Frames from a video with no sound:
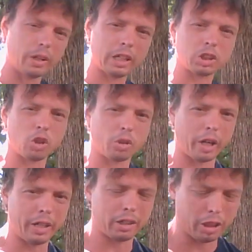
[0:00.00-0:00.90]
it. I can still
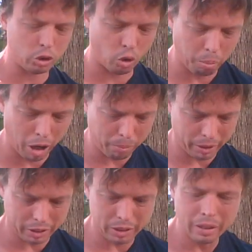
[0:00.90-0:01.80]
create intellectual property
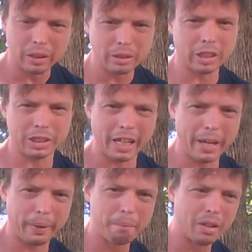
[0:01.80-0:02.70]
to this
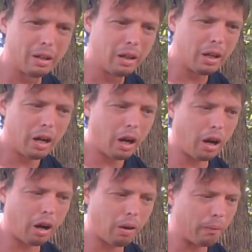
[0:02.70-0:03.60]
day.
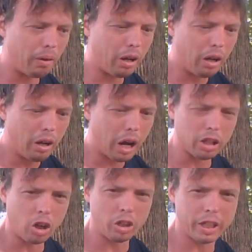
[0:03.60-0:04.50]
Uh, I
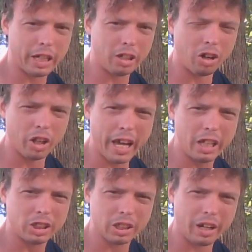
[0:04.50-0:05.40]
learned it at an early
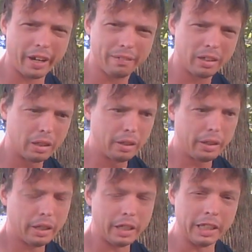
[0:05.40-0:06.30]
age in life,
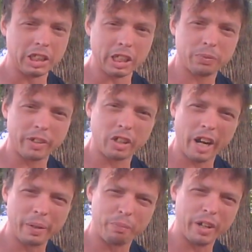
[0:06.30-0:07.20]
in sixth
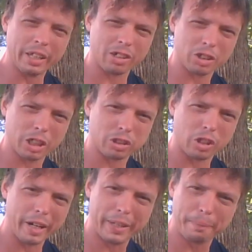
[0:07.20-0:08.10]
grade, fifth or sixth
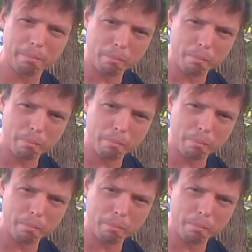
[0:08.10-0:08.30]
grade,